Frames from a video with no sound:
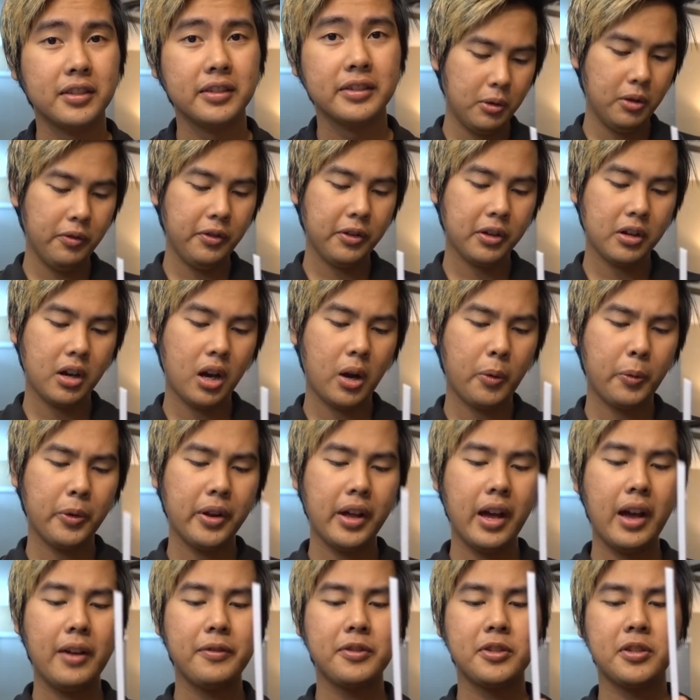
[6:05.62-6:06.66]
Moving on, we
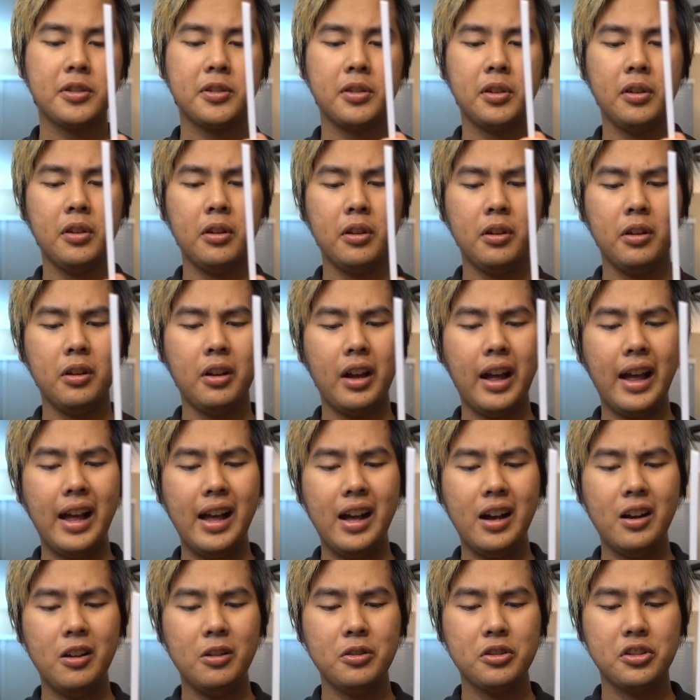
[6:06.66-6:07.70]
have Sir
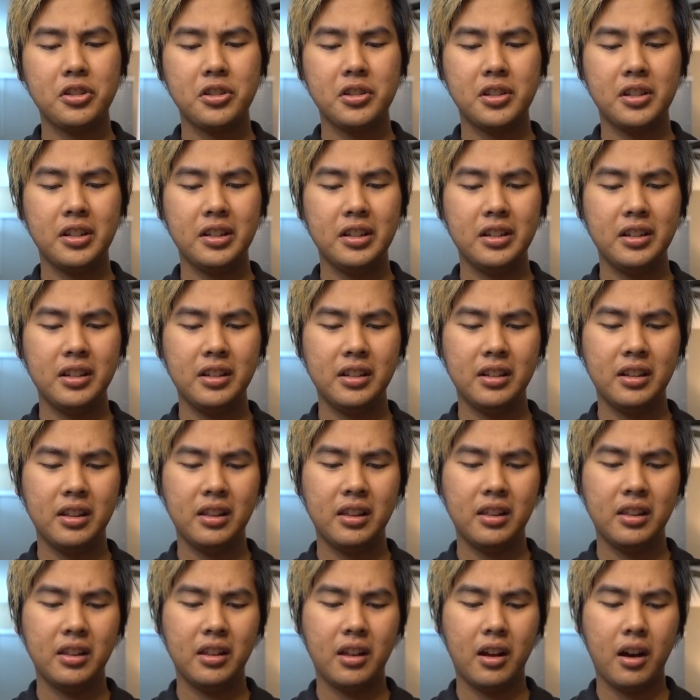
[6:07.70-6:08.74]
Al
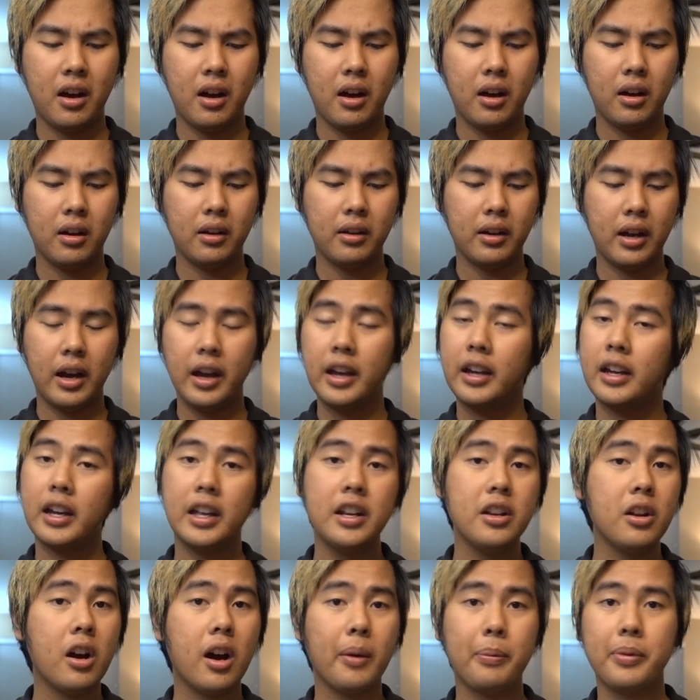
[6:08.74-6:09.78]
Sheila. I
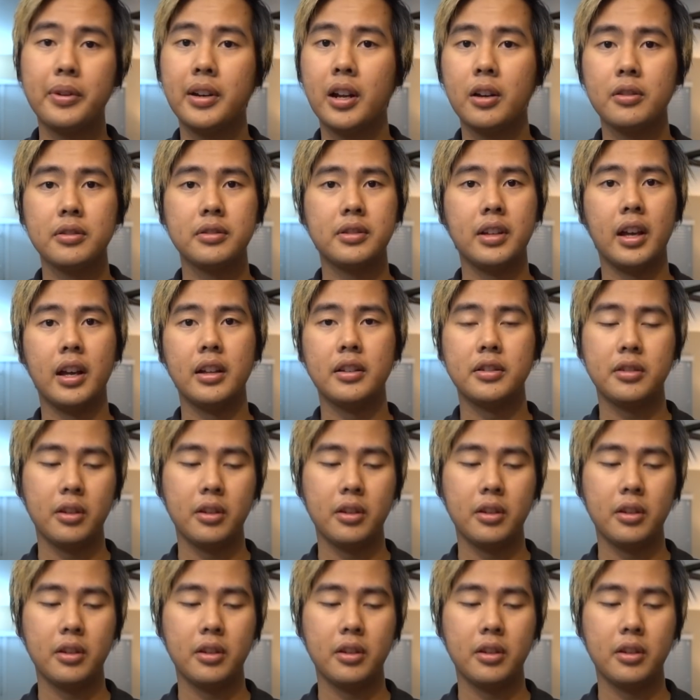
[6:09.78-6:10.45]
cannot pronounce that.